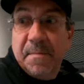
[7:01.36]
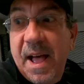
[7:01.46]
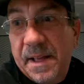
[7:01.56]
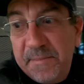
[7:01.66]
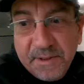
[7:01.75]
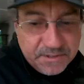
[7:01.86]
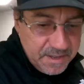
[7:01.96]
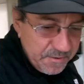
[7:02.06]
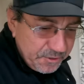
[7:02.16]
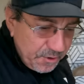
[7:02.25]
back, because
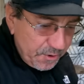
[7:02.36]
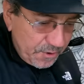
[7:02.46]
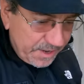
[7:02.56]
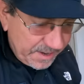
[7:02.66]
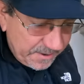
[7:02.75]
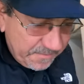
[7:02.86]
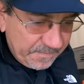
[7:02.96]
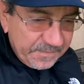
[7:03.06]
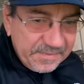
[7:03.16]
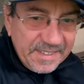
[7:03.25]
let me show you here
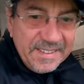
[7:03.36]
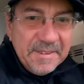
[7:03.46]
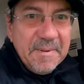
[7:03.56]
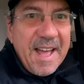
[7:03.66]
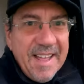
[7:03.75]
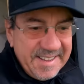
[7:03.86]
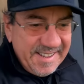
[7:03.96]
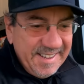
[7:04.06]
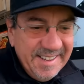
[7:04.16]
in the back.